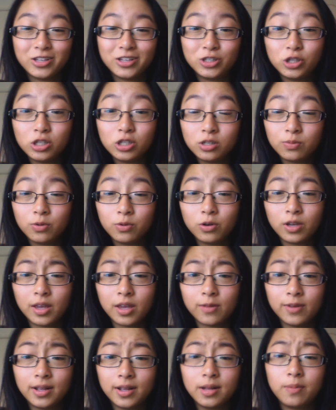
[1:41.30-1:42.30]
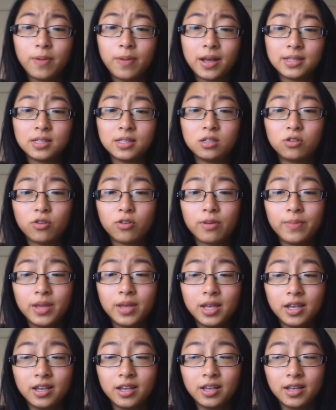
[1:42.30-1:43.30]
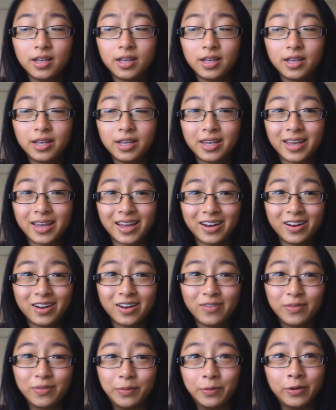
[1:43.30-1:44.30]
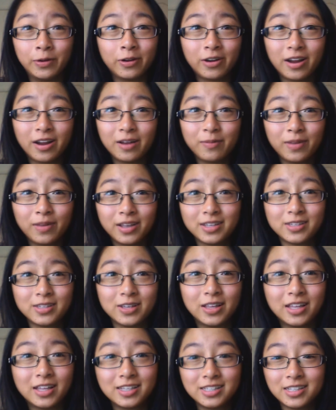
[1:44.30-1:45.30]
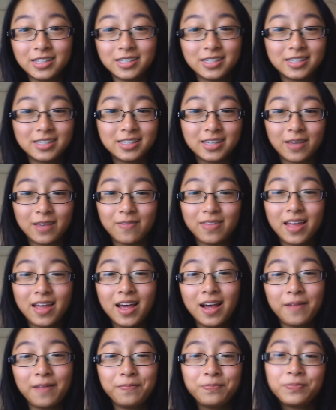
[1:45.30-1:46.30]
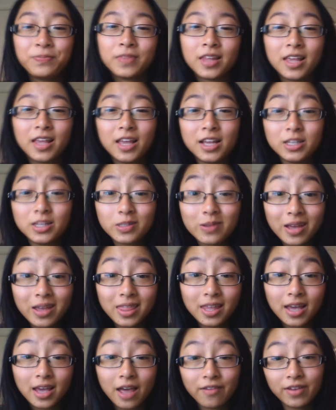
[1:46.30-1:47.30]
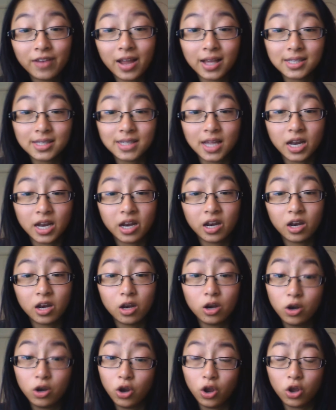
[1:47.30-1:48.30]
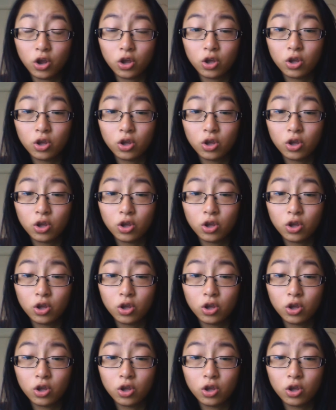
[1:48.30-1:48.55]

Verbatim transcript: Choose a book and read a passage from it. Yeah, I don't have a book around me, so let's just skip that. Do I think I have an accent? No.